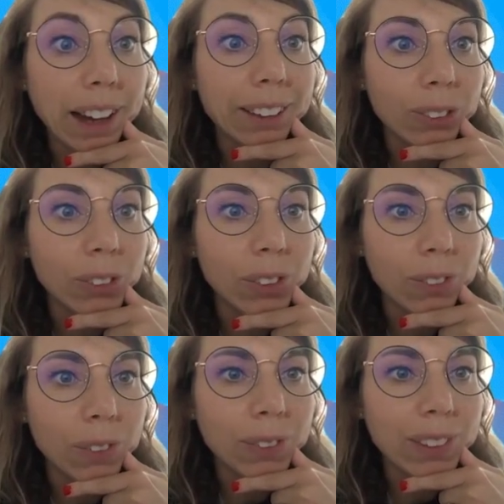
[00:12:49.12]

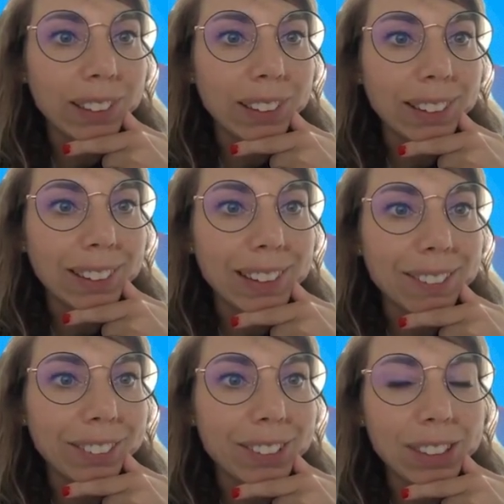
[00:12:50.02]
documented,
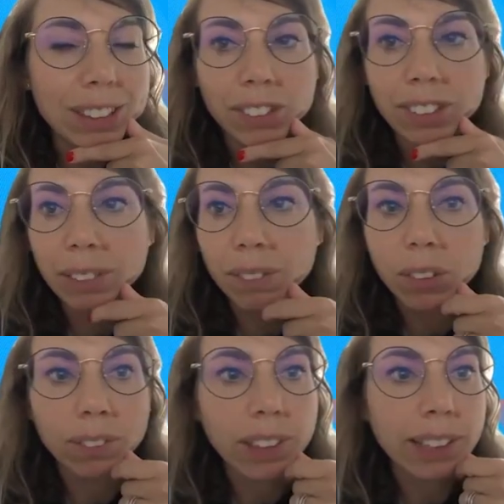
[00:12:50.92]
leveraging the same
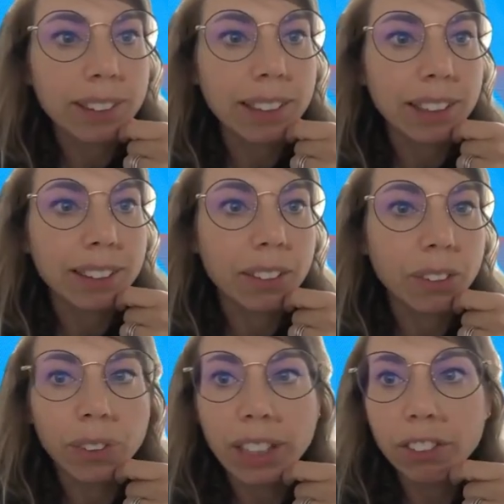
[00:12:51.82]
template as
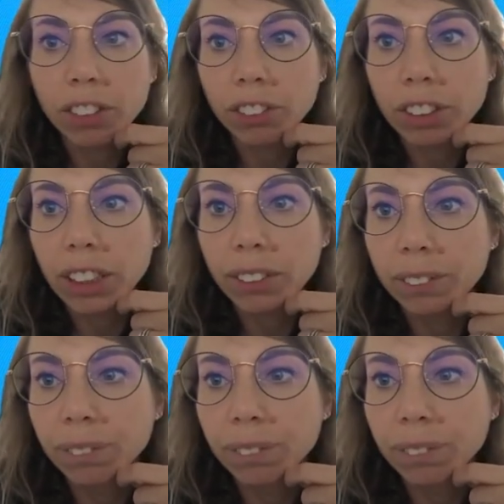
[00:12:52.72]
we have for vNow.